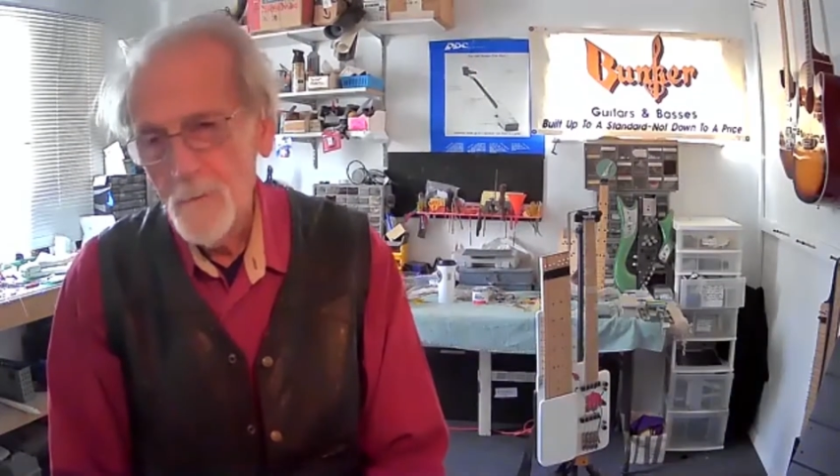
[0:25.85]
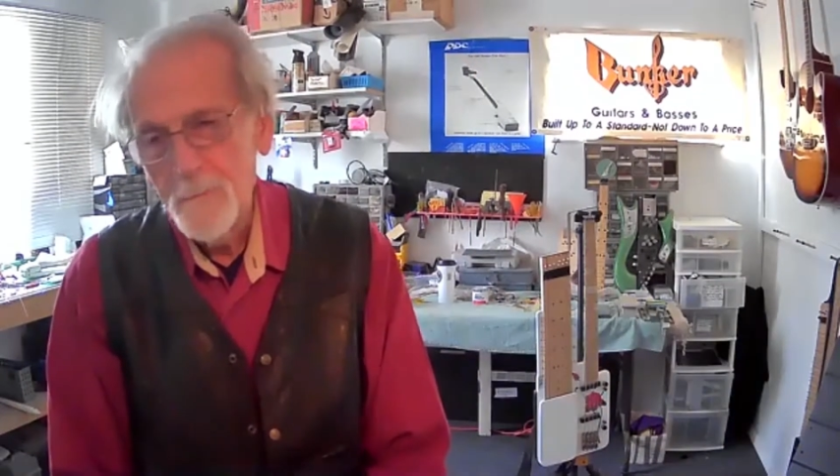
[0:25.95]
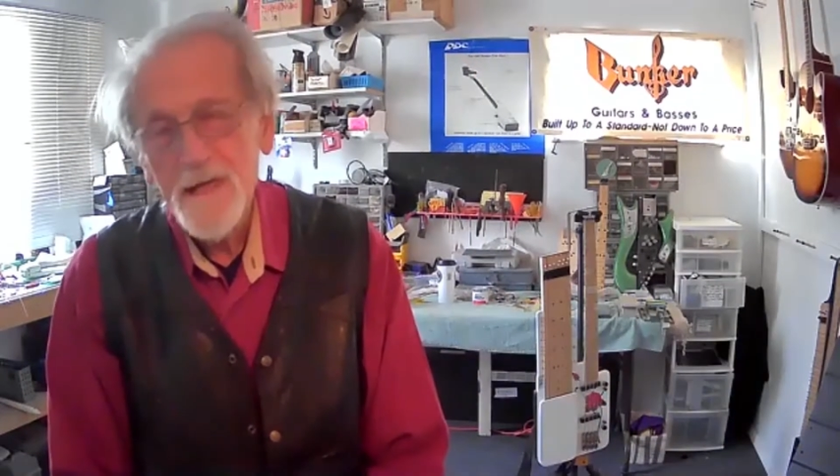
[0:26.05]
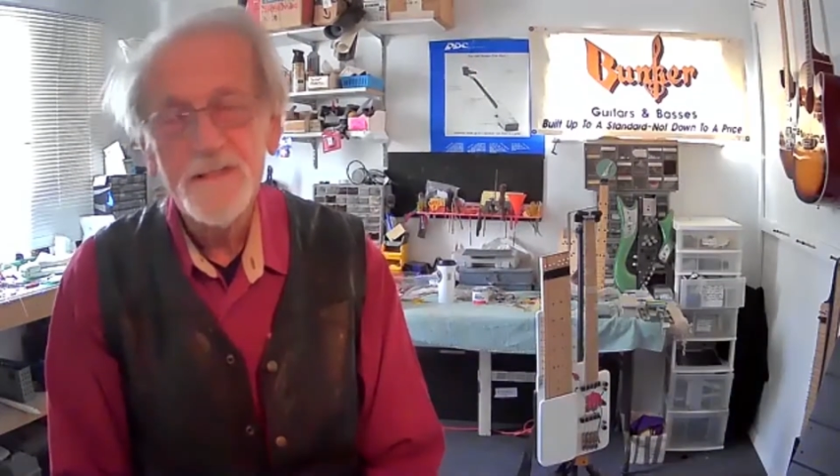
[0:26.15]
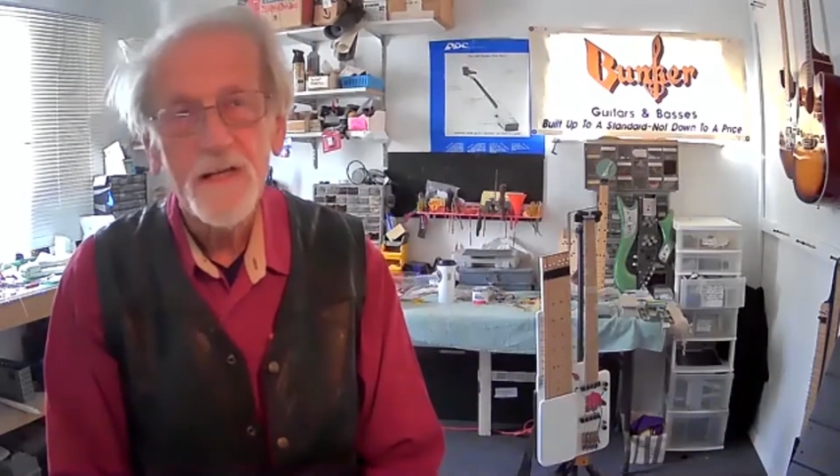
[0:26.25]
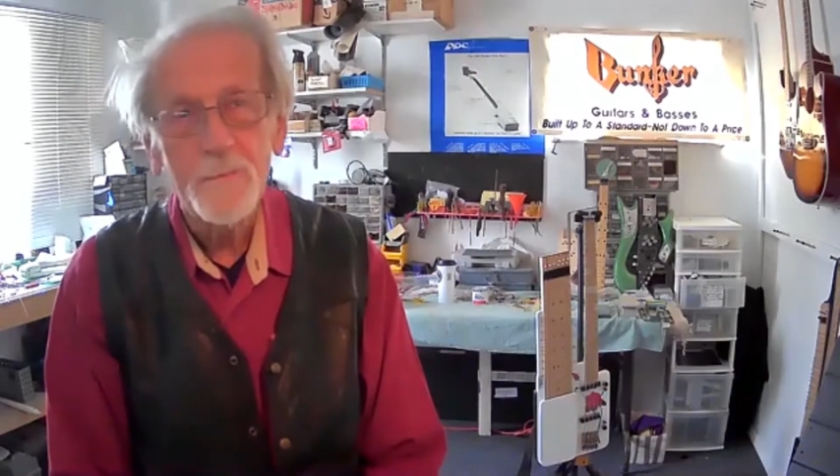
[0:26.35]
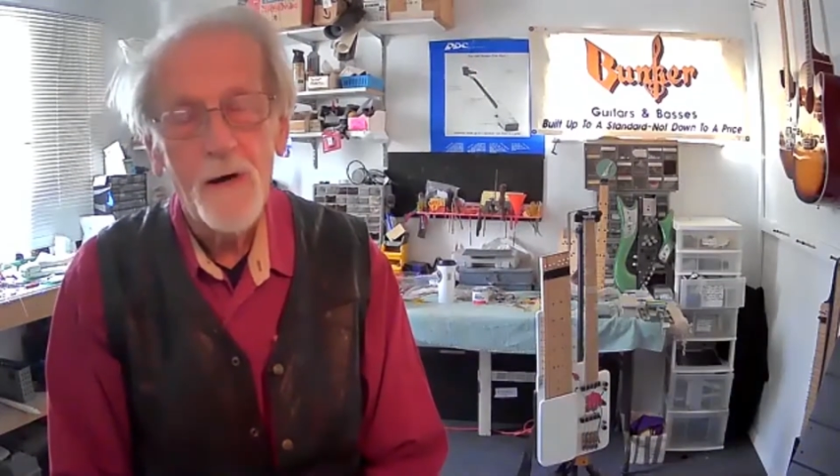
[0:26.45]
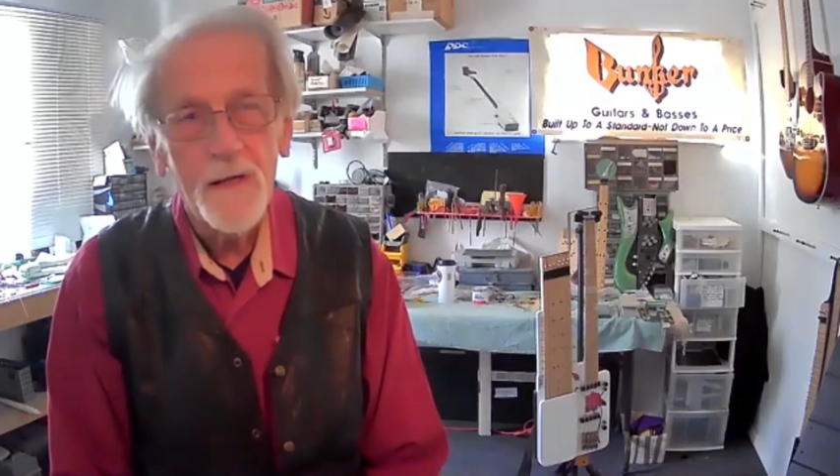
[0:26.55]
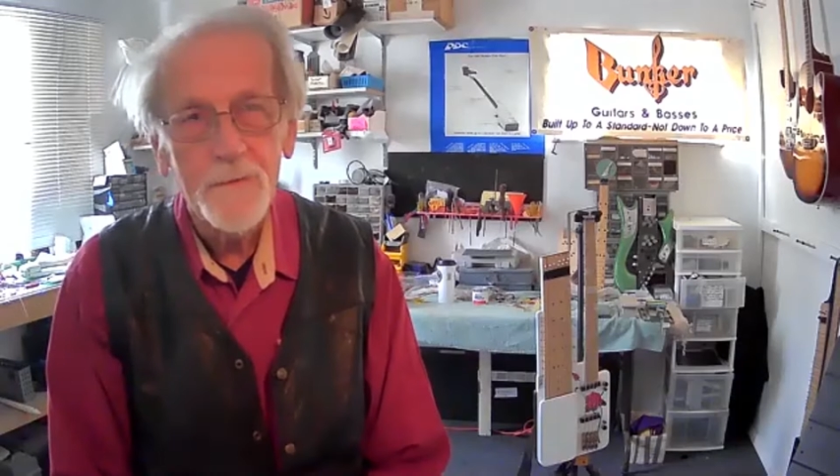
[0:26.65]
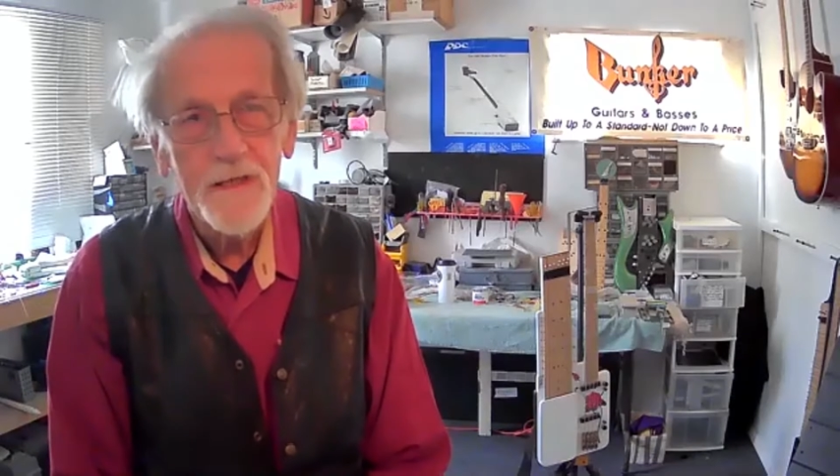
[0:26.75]
bass on the
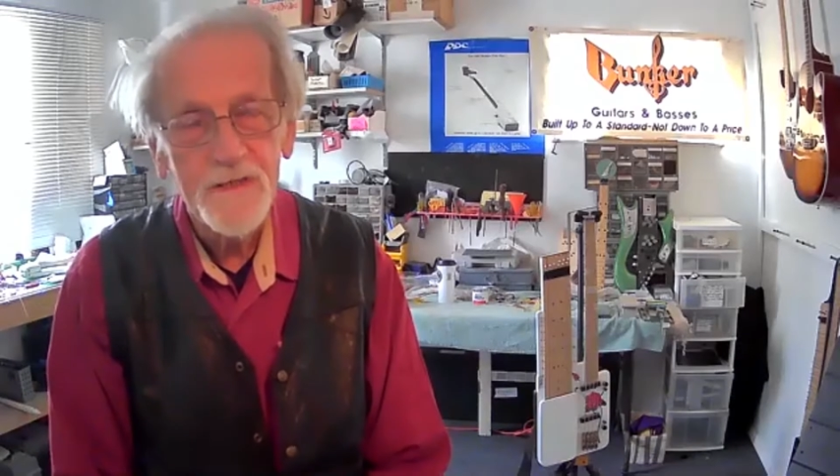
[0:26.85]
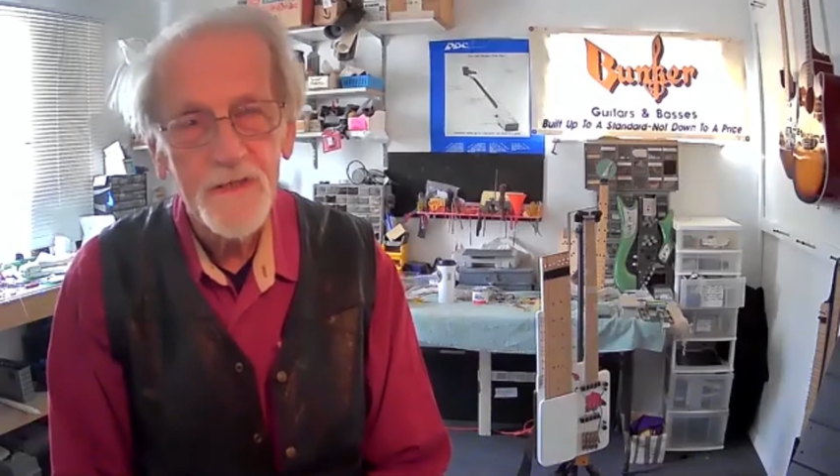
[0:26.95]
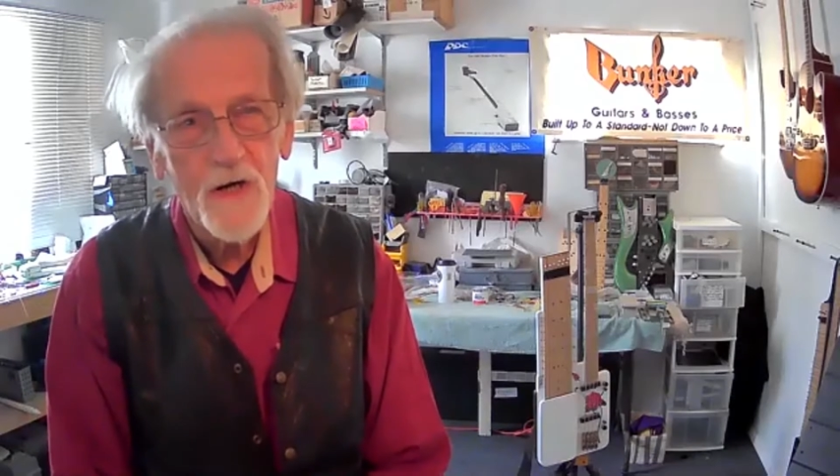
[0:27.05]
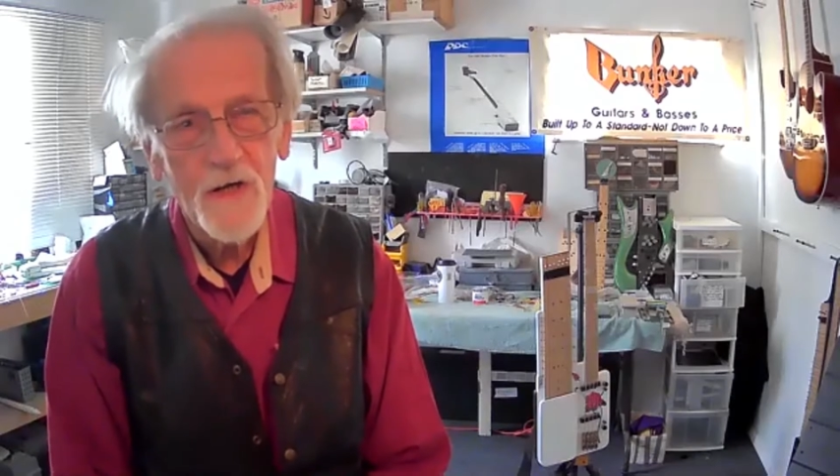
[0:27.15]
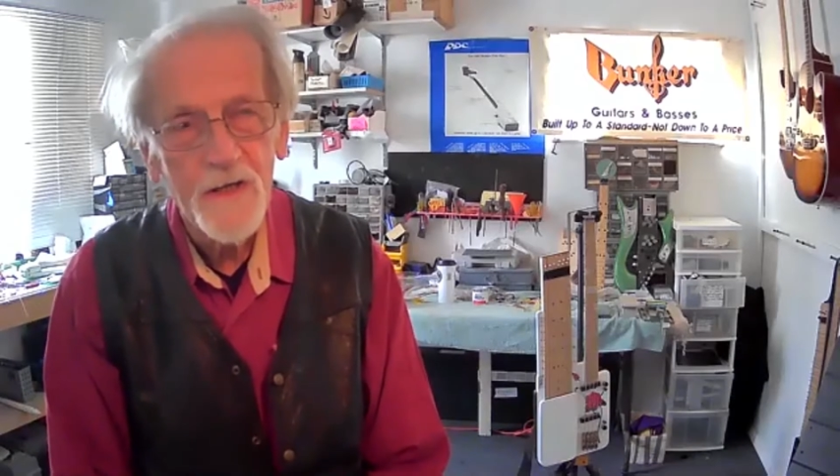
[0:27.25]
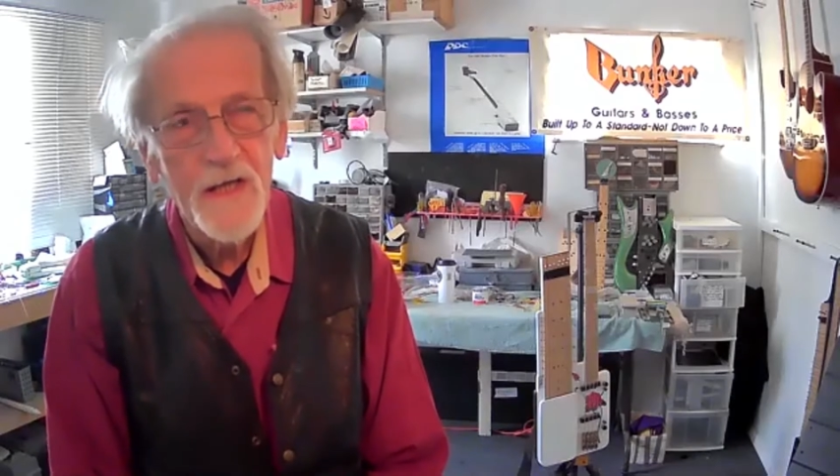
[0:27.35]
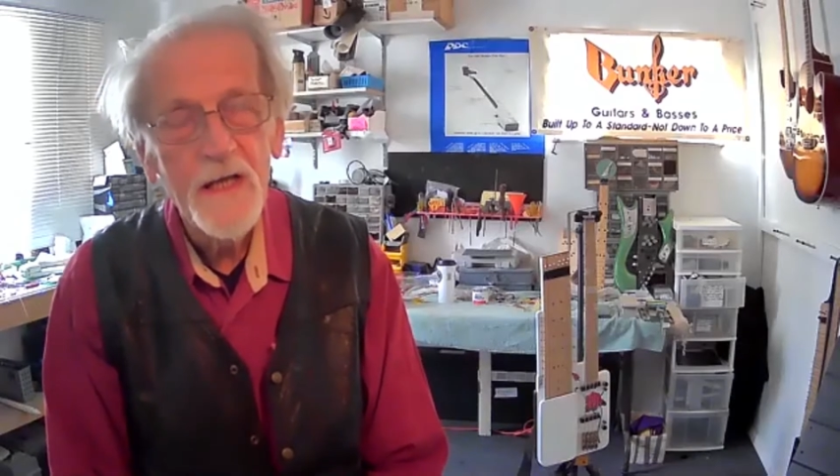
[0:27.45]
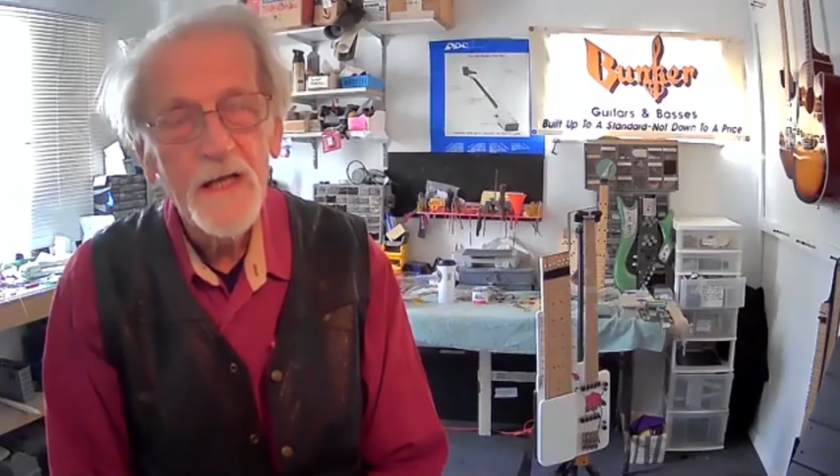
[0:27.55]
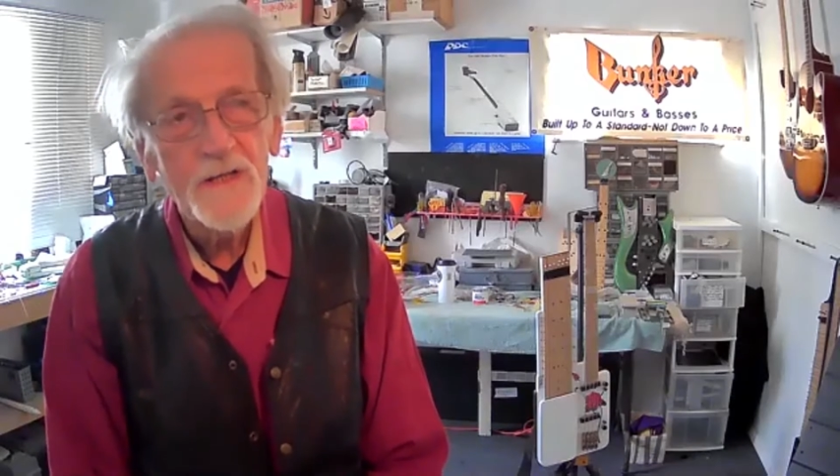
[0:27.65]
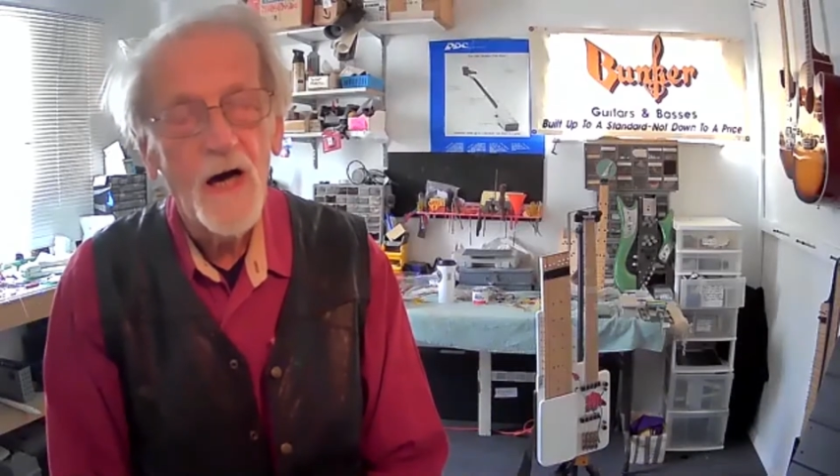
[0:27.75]
bottom, and guitar on the
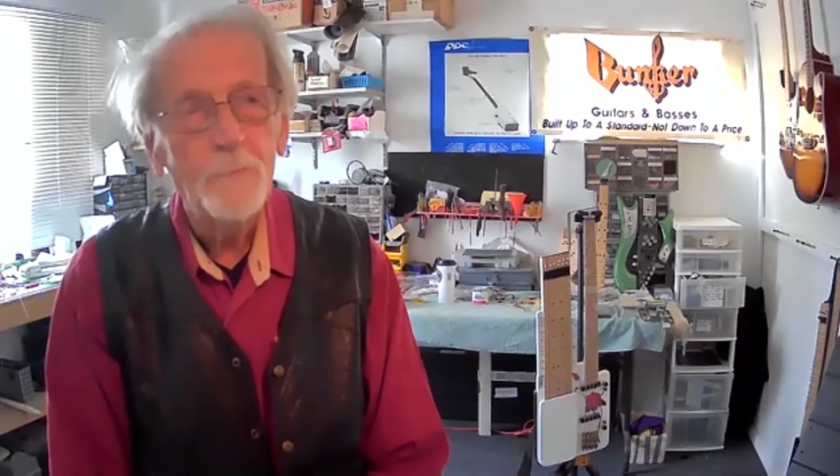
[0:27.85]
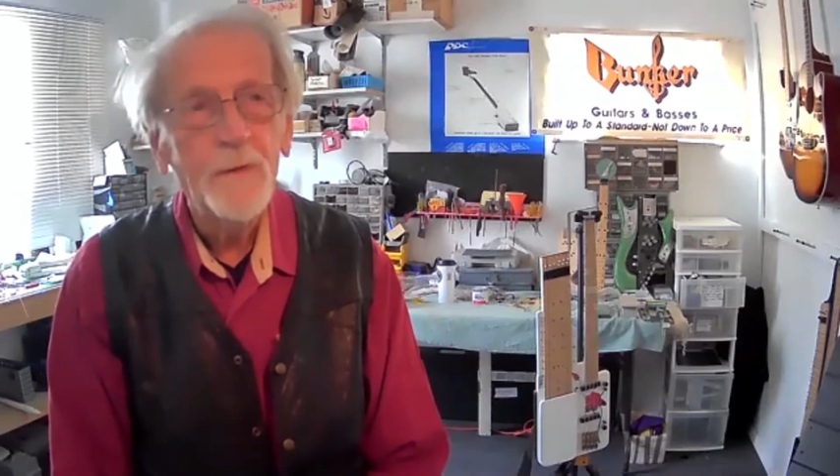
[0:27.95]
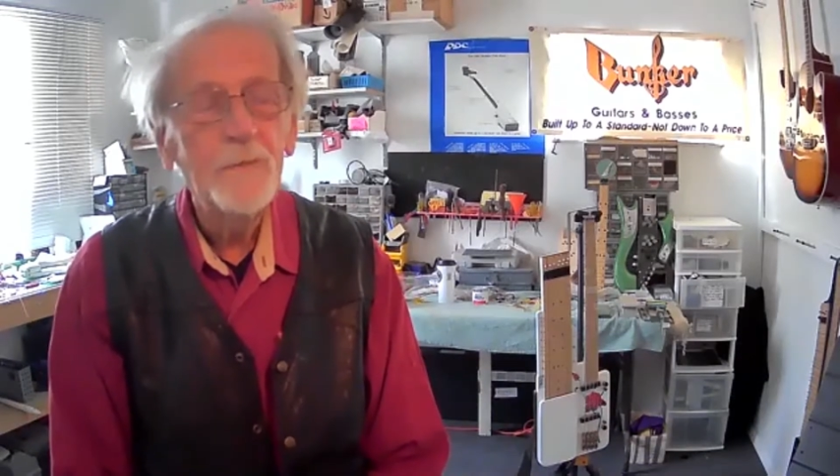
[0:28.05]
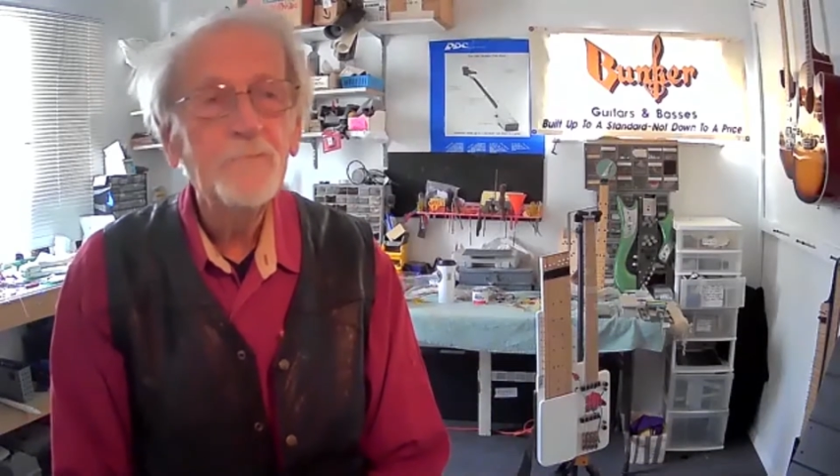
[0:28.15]
top,